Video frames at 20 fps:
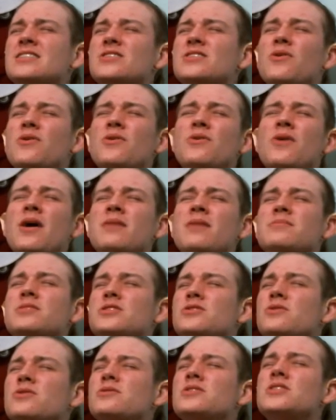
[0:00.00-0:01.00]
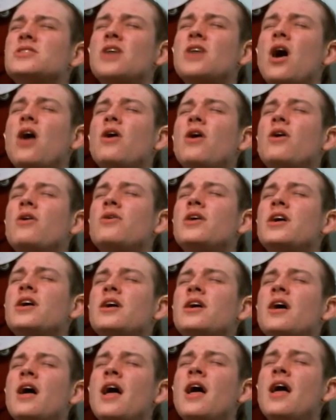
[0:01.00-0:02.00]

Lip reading: Oh, I'm so sorry,